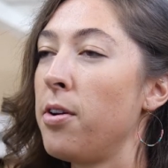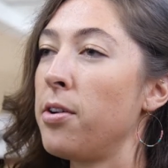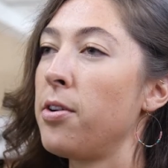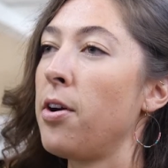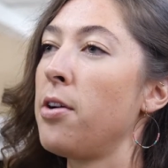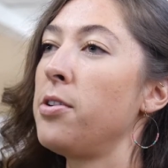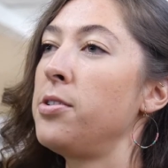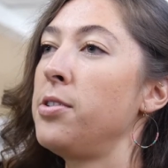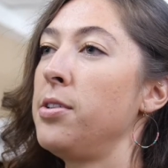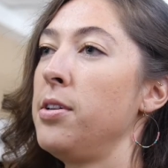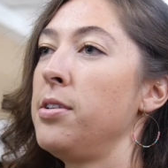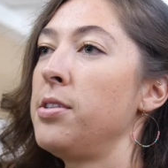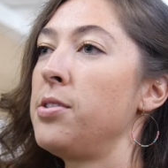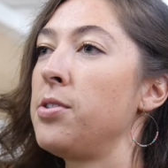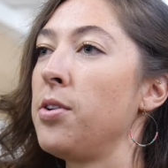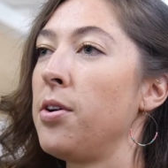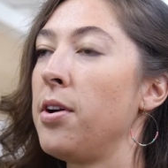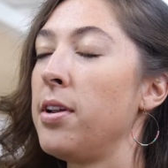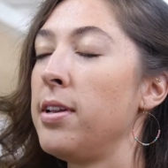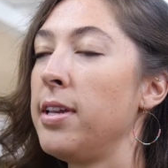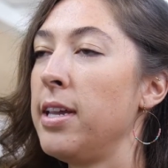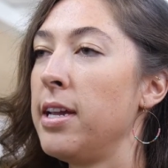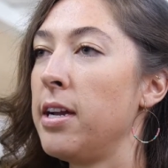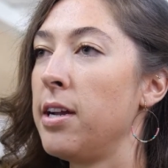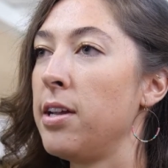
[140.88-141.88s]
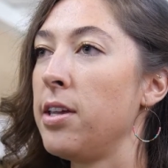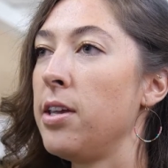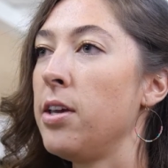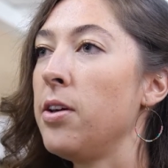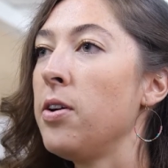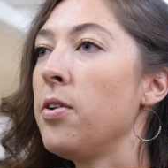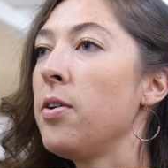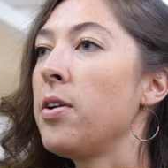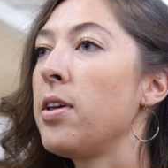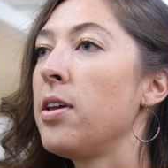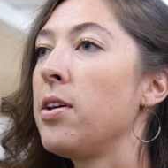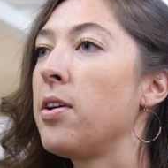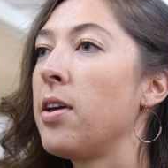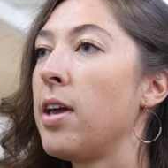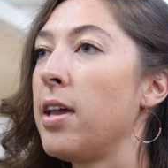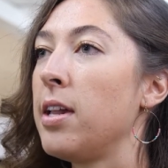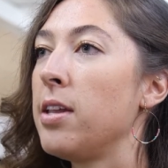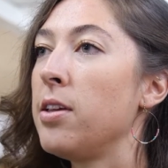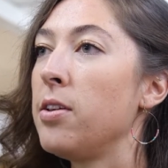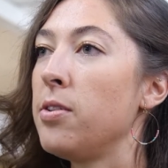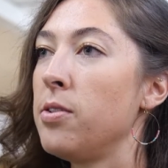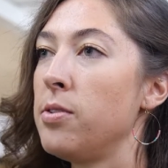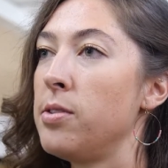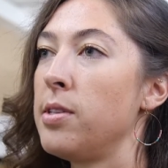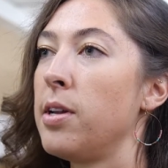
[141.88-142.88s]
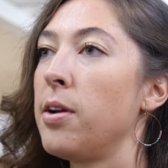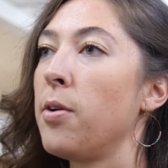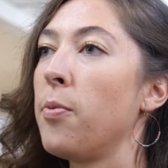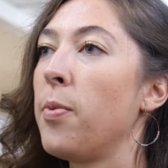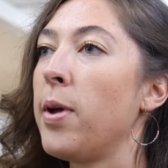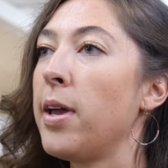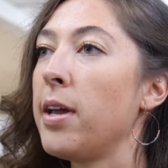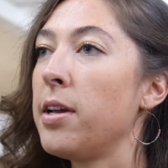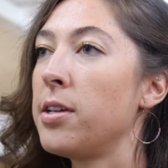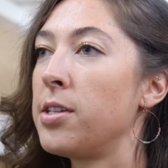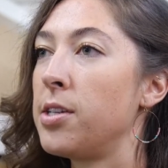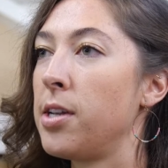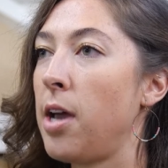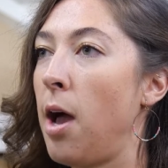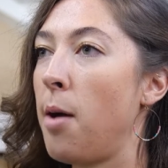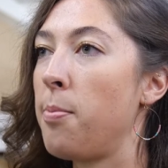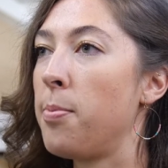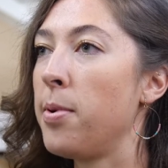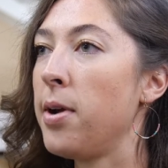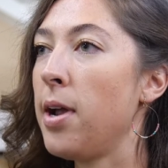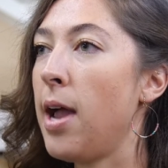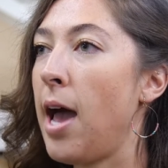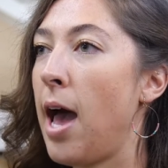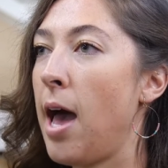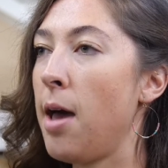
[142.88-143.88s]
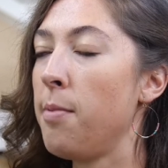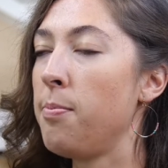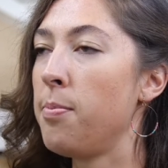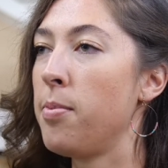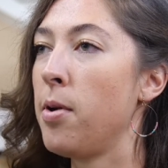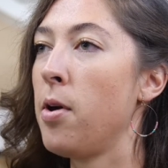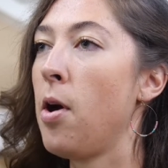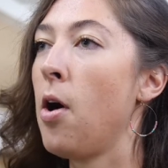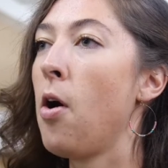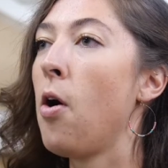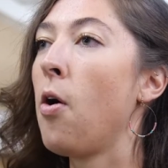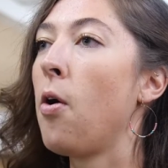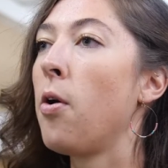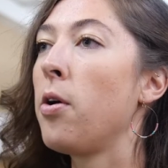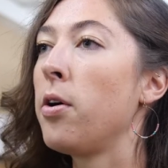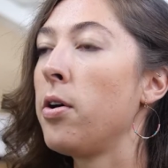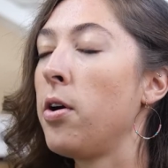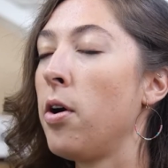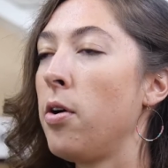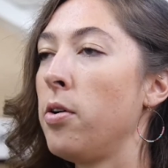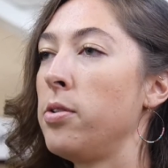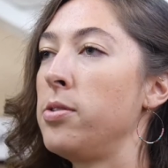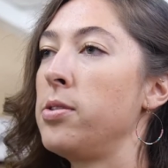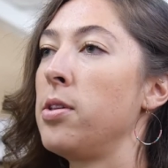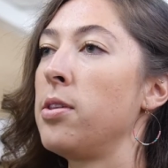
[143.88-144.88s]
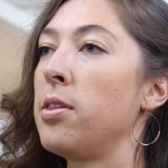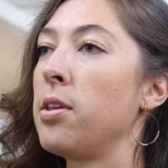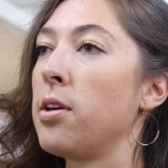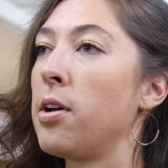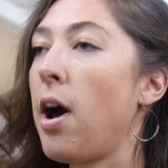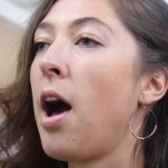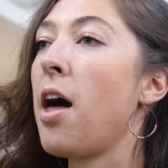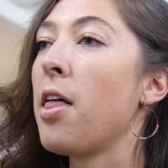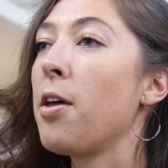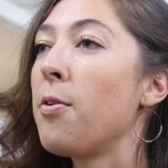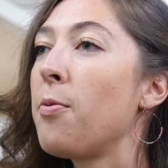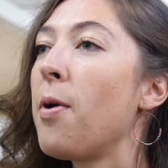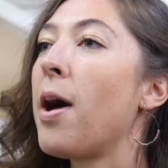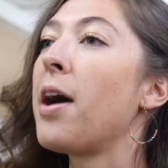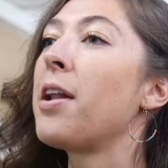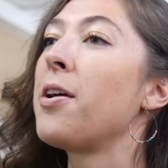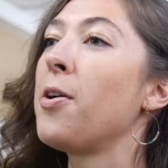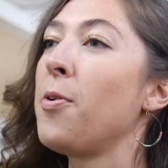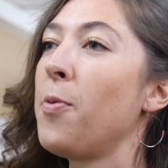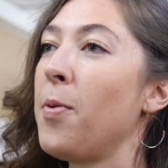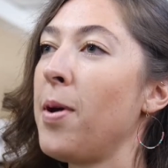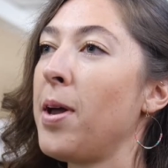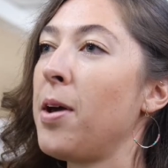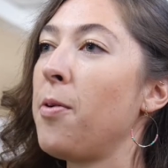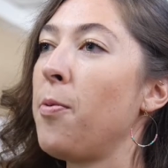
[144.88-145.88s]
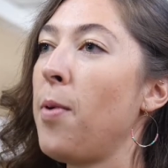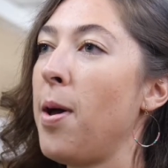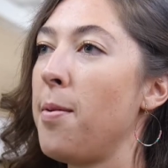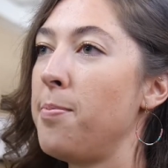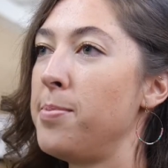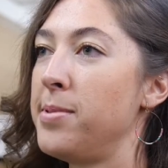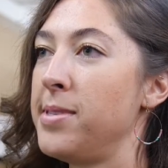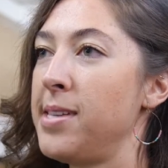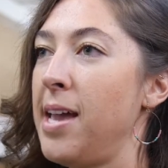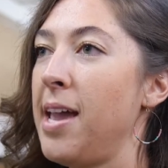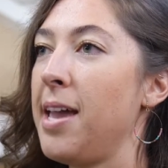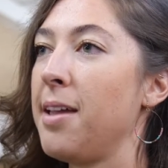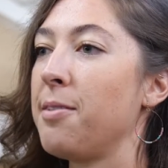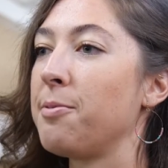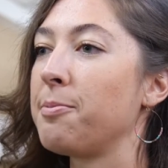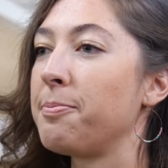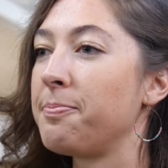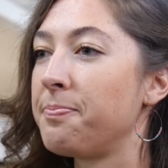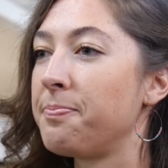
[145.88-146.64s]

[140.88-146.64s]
a grocery store near you, you can use your WIC shopper app or go to the Colorado WIC website.